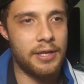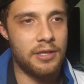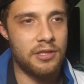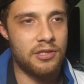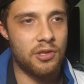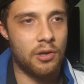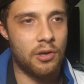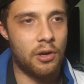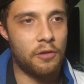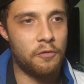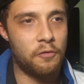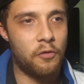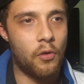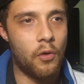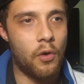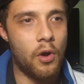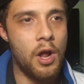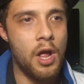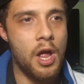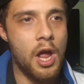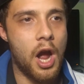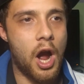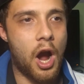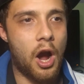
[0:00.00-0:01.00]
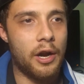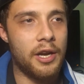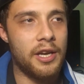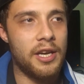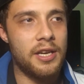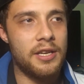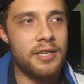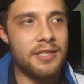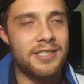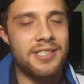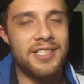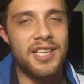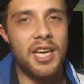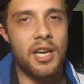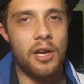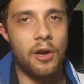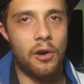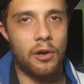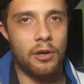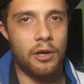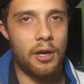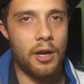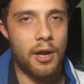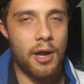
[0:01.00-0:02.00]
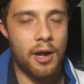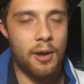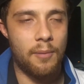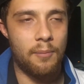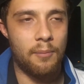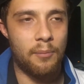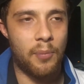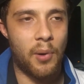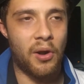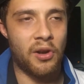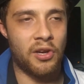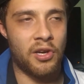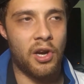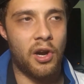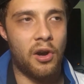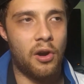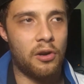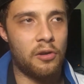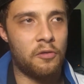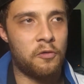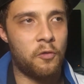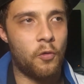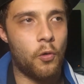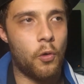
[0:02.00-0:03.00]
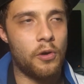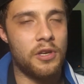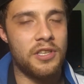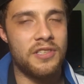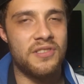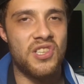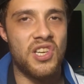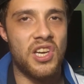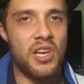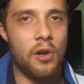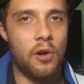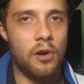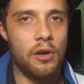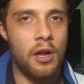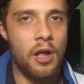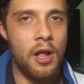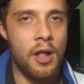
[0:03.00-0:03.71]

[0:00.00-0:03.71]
So I thought I need a Xeon, but I can't afford a Xeon.